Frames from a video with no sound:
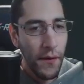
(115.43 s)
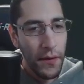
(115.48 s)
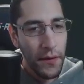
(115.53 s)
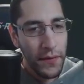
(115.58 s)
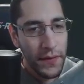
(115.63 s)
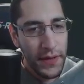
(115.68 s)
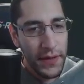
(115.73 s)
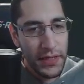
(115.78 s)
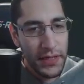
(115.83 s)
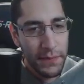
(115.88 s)

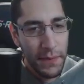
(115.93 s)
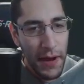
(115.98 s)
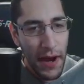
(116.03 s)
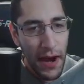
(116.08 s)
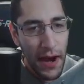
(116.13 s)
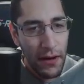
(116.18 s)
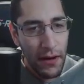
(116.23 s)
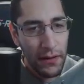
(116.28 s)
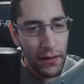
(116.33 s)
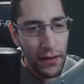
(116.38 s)
These
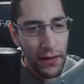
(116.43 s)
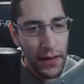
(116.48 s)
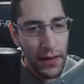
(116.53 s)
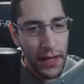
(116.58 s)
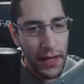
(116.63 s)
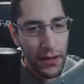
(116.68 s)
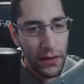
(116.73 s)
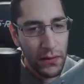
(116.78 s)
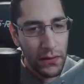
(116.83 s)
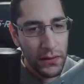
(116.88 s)
parallel
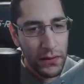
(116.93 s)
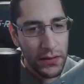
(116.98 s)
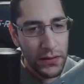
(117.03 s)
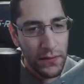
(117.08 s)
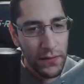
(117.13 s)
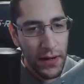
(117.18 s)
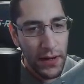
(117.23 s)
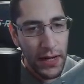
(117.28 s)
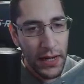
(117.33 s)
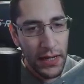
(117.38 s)
angles
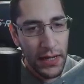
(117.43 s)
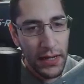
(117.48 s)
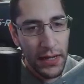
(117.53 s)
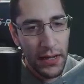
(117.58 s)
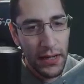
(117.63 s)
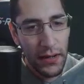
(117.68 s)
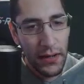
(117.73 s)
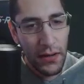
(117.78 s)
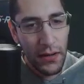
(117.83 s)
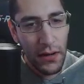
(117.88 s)
right in
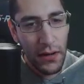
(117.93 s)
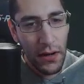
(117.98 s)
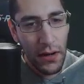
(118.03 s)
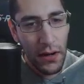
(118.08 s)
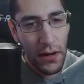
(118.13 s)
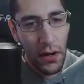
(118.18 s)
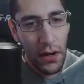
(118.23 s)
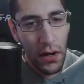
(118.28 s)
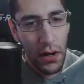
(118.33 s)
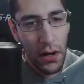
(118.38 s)
here
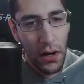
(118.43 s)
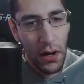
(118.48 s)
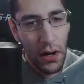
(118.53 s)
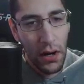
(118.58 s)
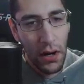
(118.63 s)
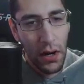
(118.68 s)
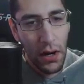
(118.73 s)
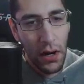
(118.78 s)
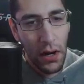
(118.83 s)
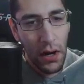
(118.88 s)

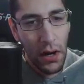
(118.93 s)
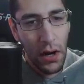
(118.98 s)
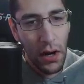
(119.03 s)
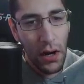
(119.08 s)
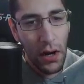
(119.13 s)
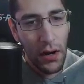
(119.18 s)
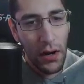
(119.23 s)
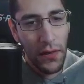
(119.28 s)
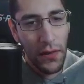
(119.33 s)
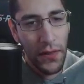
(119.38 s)

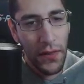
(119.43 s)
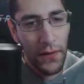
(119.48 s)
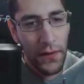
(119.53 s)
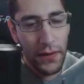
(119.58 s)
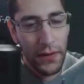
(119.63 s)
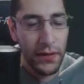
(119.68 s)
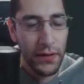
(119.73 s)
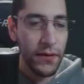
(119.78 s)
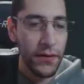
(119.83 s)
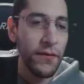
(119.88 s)
are
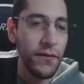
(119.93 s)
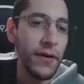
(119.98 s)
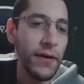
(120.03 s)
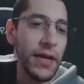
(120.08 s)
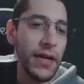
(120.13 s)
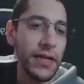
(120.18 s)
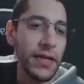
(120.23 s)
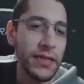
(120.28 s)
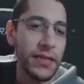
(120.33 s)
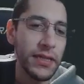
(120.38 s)
30
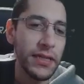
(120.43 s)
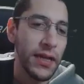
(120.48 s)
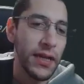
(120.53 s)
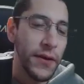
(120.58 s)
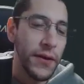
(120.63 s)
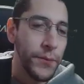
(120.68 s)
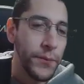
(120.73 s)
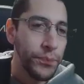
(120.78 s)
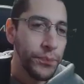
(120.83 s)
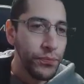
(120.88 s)
degrees
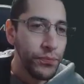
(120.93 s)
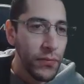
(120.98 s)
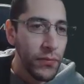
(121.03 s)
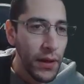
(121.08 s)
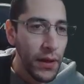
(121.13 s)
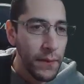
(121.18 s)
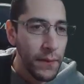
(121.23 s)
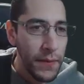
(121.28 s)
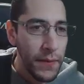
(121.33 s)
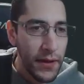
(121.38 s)

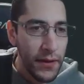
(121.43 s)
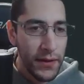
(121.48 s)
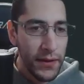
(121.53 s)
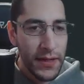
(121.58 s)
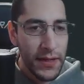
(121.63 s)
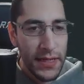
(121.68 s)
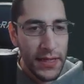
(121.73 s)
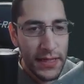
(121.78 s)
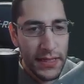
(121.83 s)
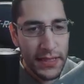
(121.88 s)

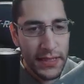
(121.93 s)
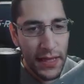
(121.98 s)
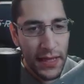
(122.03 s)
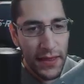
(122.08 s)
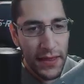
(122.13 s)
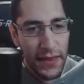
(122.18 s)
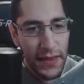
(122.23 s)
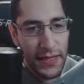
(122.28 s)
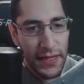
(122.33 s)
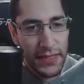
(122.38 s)
because
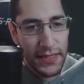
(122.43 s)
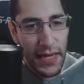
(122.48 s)
this